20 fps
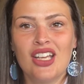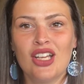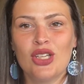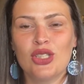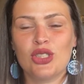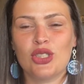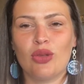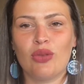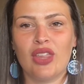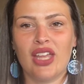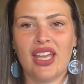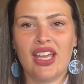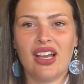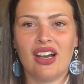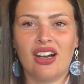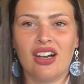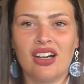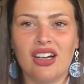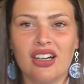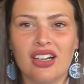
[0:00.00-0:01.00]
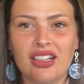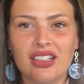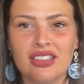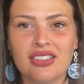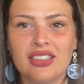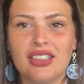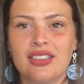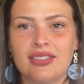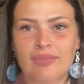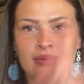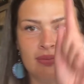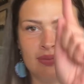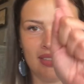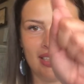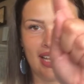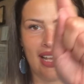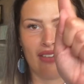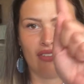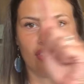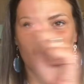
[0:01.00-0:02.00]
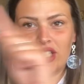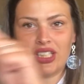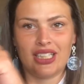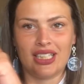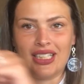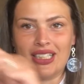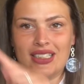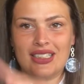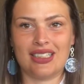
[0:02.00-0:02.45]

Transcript: So they are Never Eat